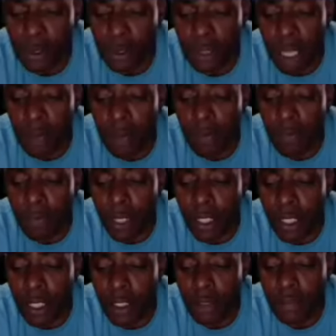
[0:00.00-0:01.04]
they were
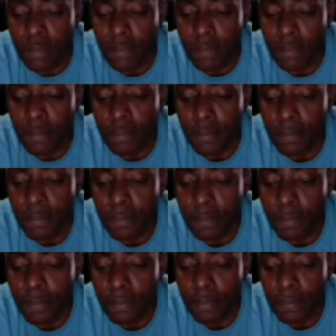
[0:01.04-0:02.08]
really
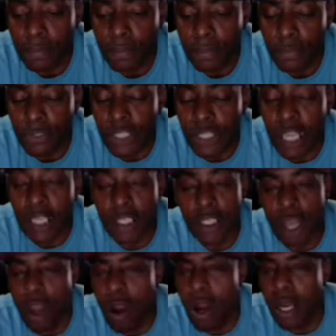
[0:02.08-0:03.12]
taking to
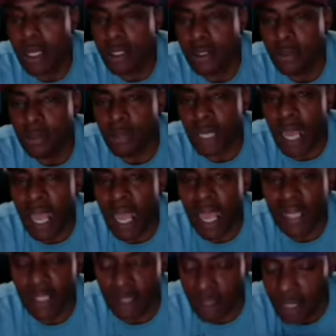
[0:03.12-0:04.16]
heart what I had to
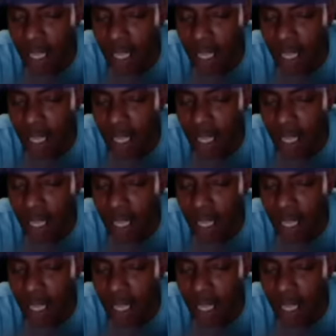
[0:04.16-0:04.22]
say.